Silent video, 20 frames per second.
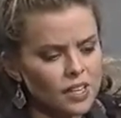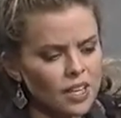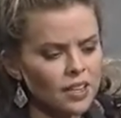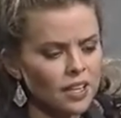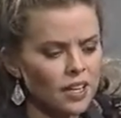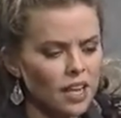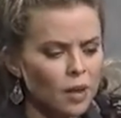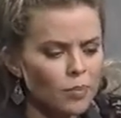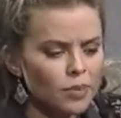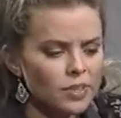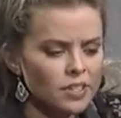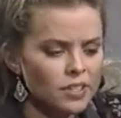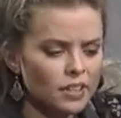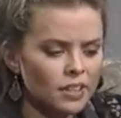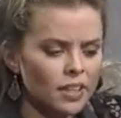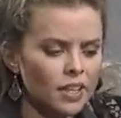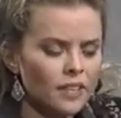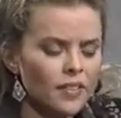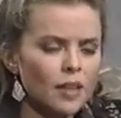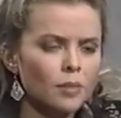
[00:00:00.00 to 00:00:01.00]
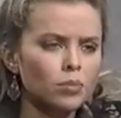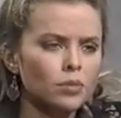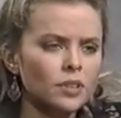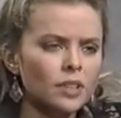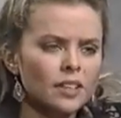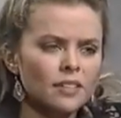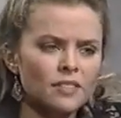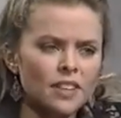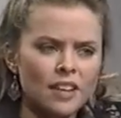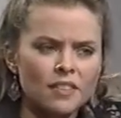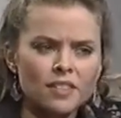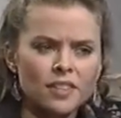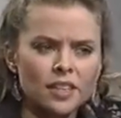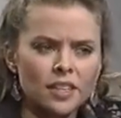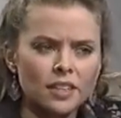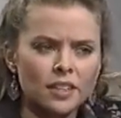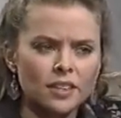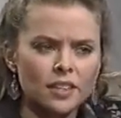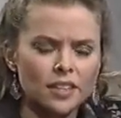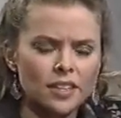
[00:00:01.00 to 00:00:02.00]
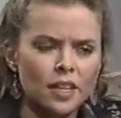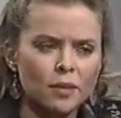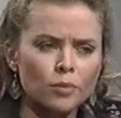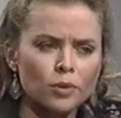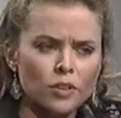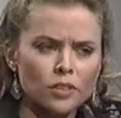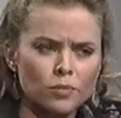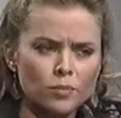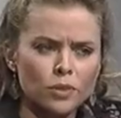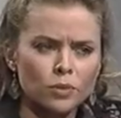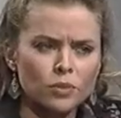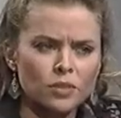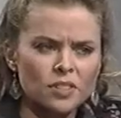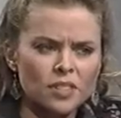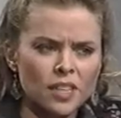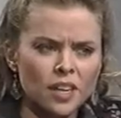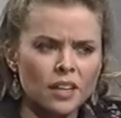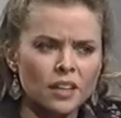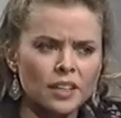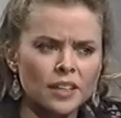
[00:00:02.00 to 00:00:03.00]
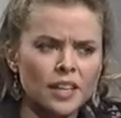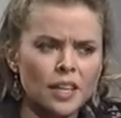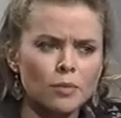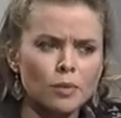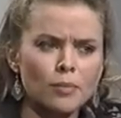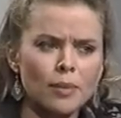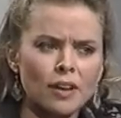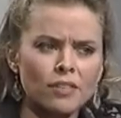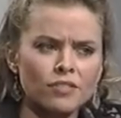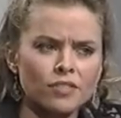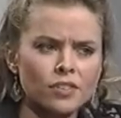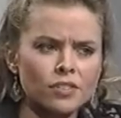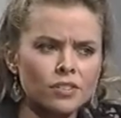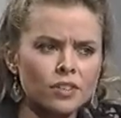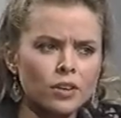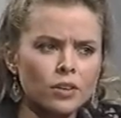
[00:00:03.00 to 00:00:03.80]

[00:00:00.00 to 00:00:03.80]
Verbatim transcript: Didn't you say that up until then they believed everything that the WSB was telling them